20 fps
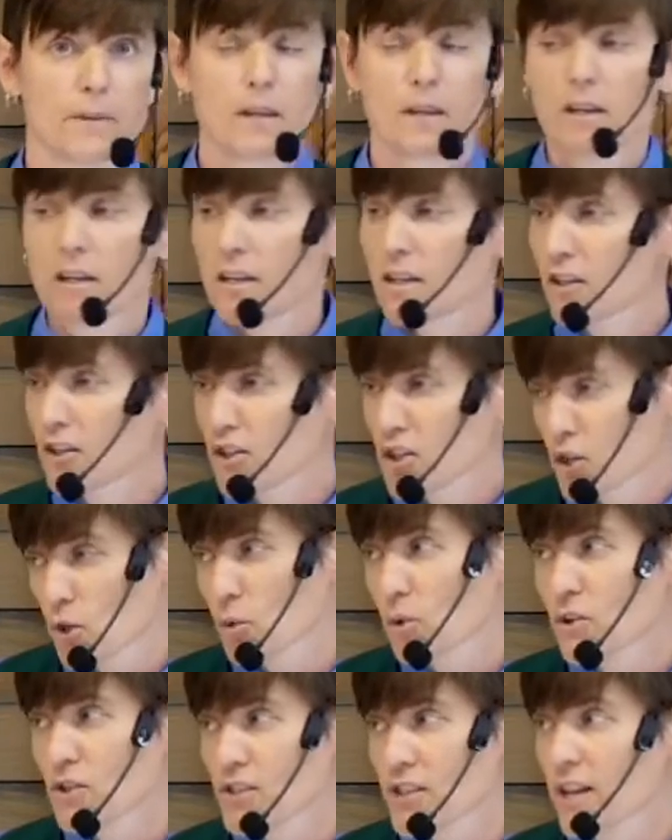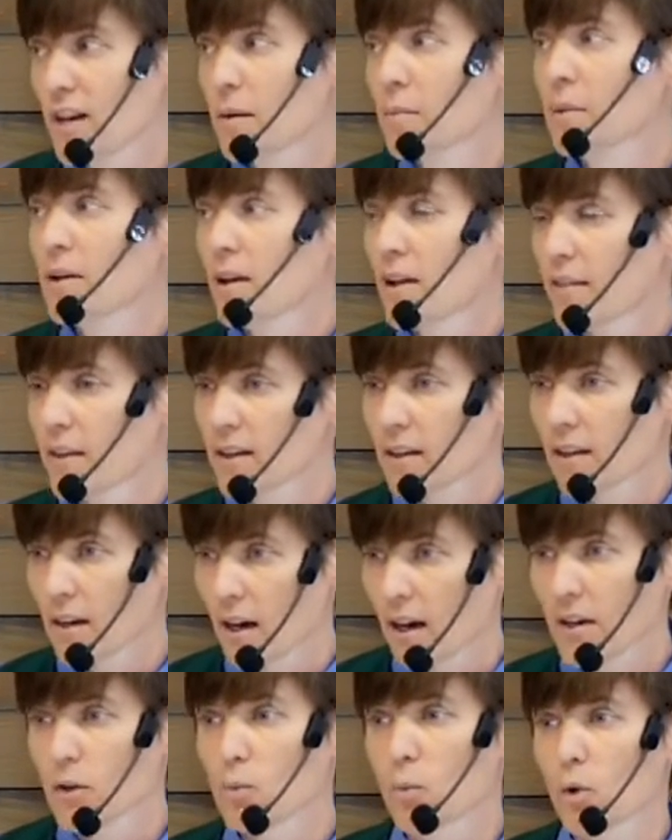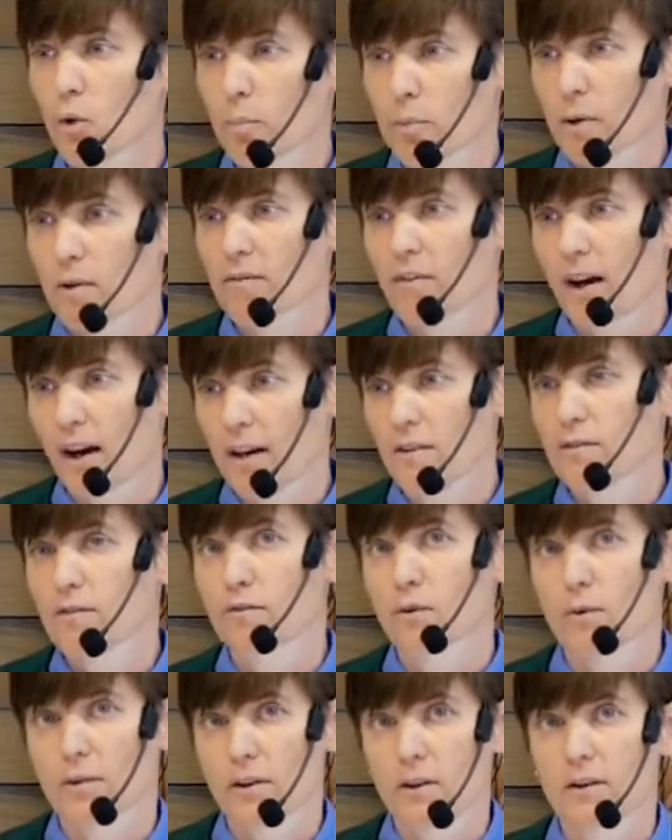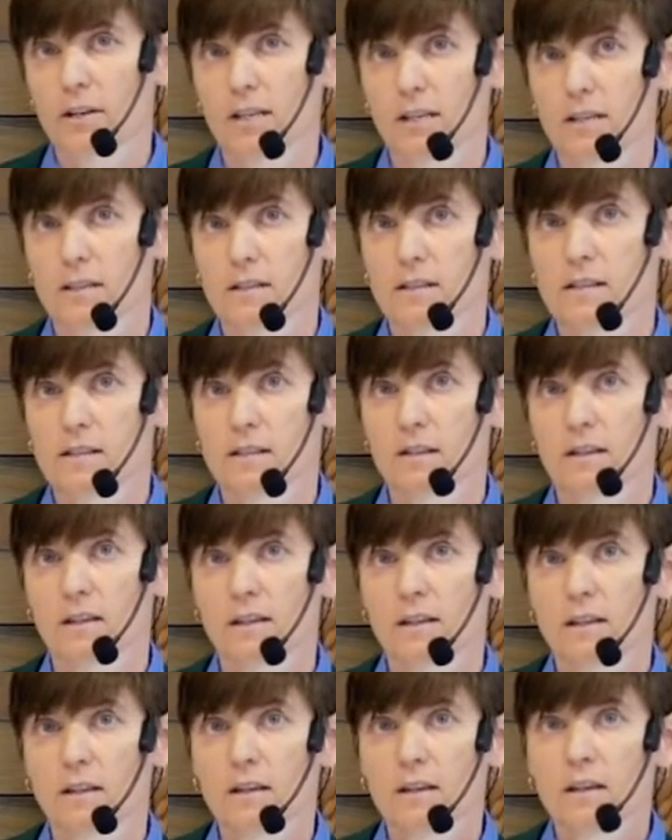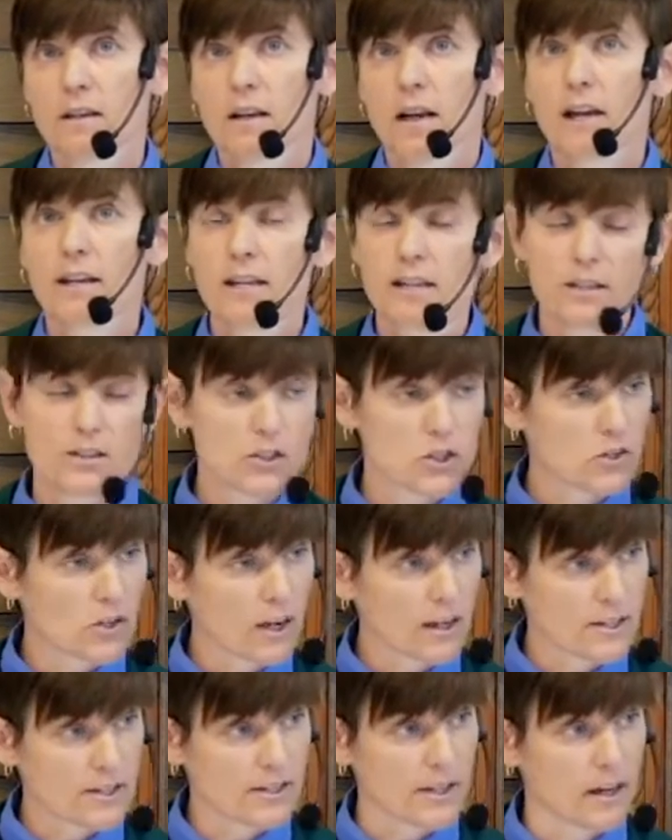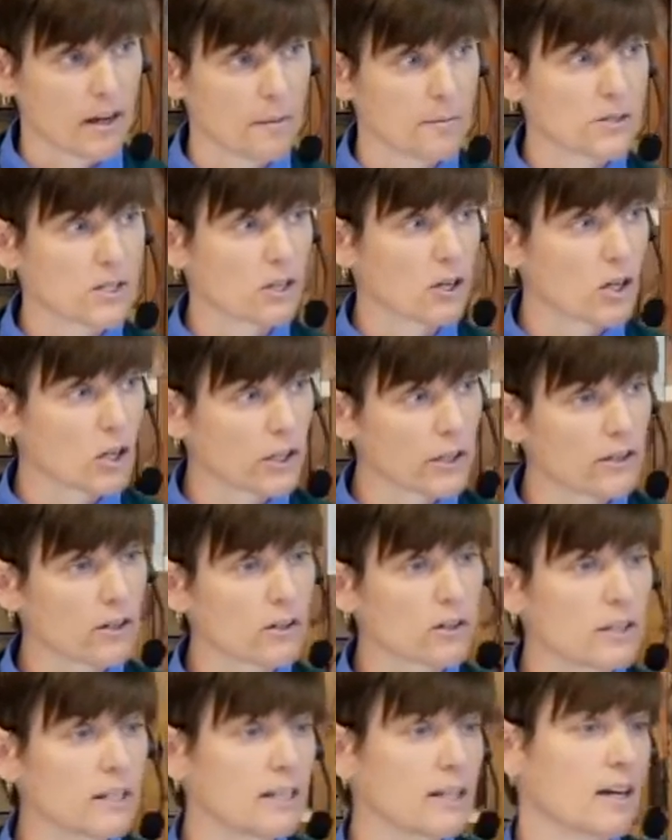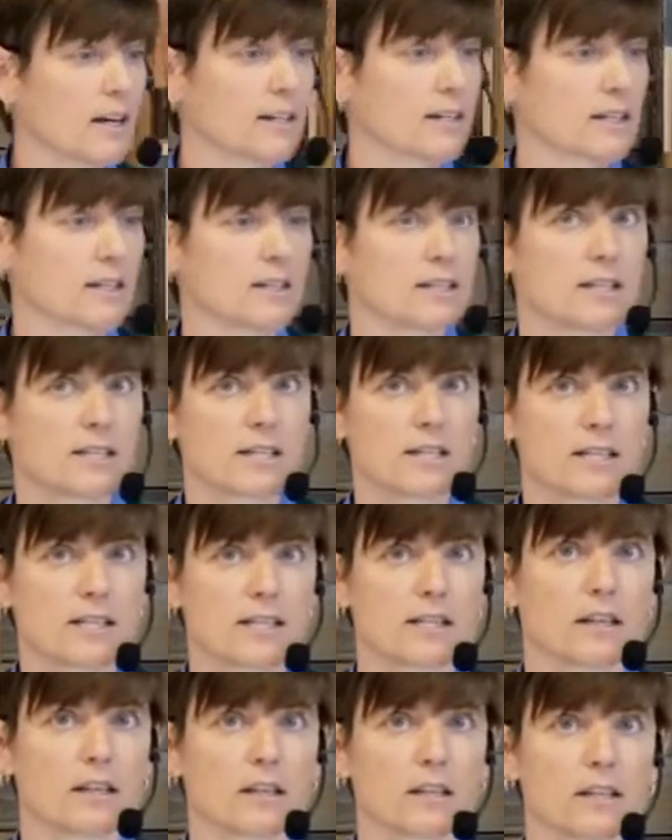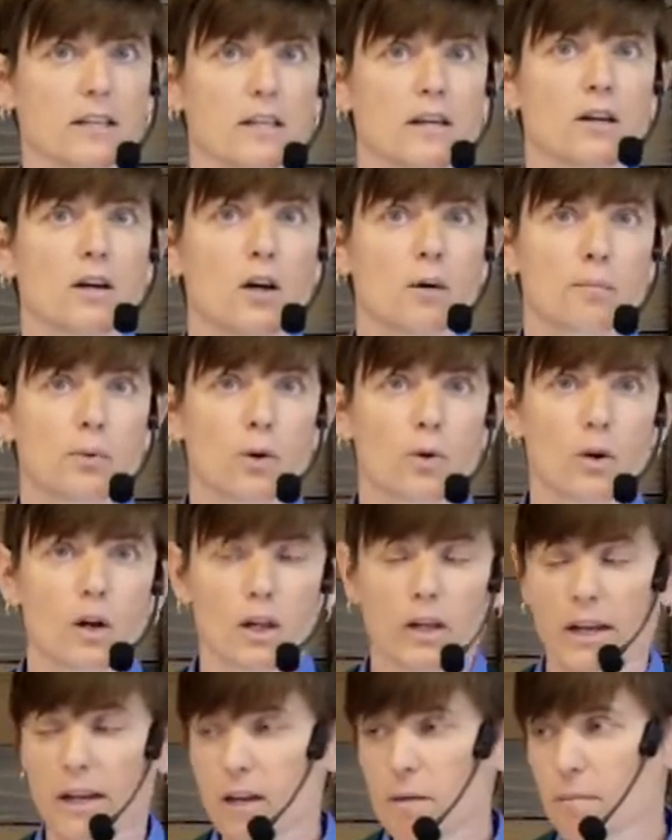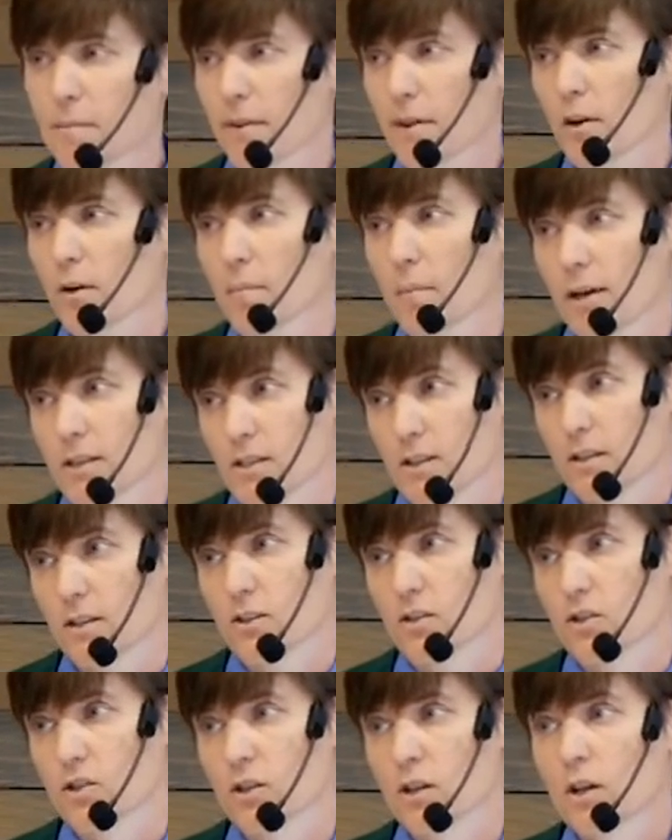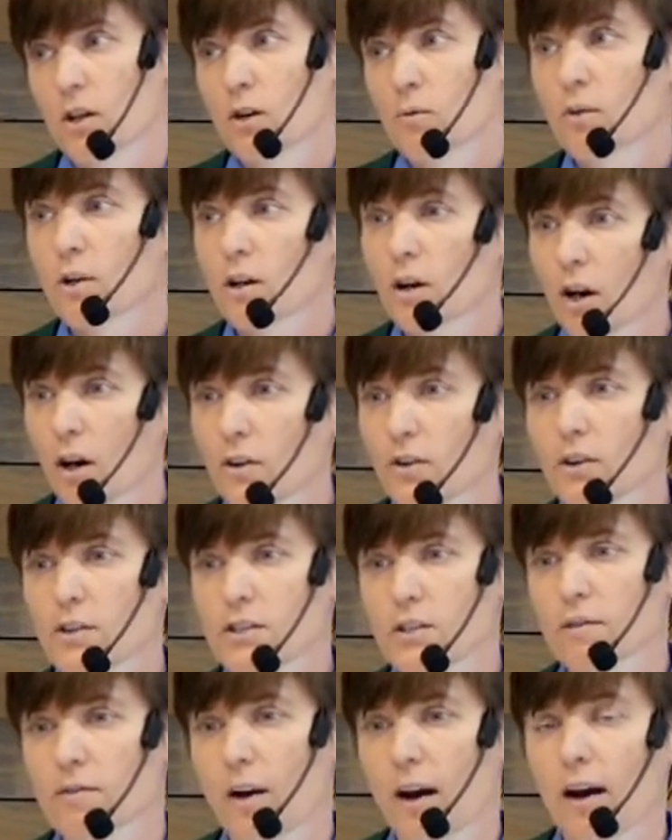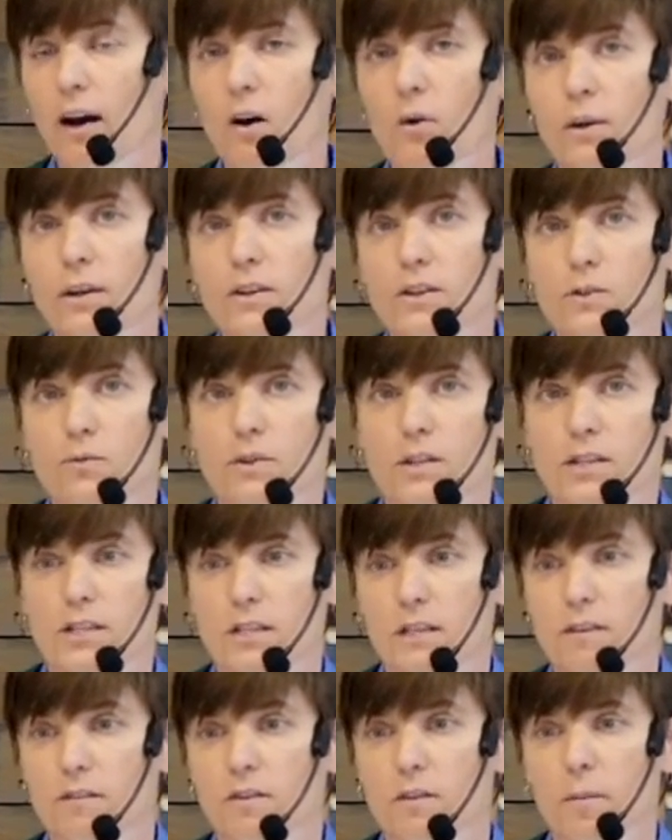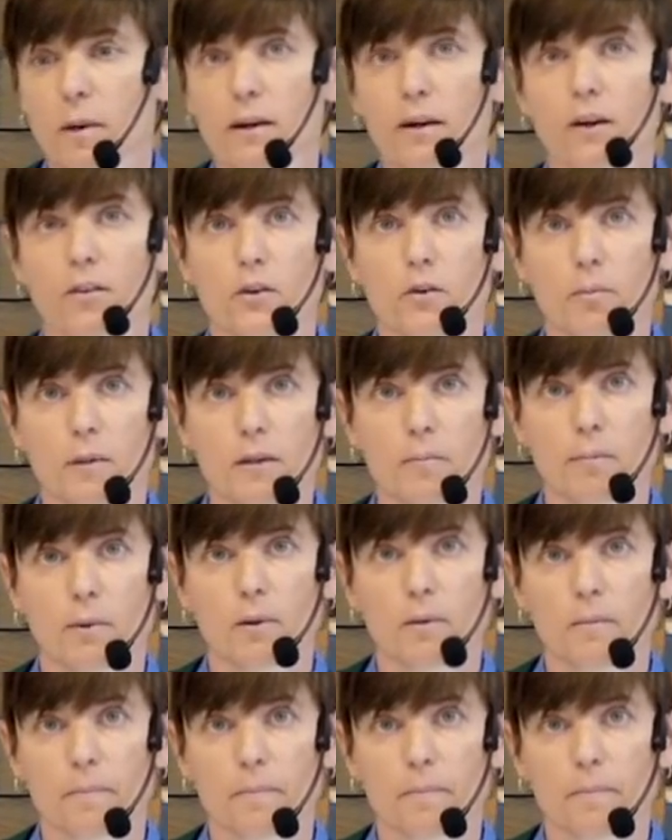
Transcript: He assures them that God will provide for their needs. And he instructs them to clearly and consistently proclaim their message, regardless of how it is received by other people.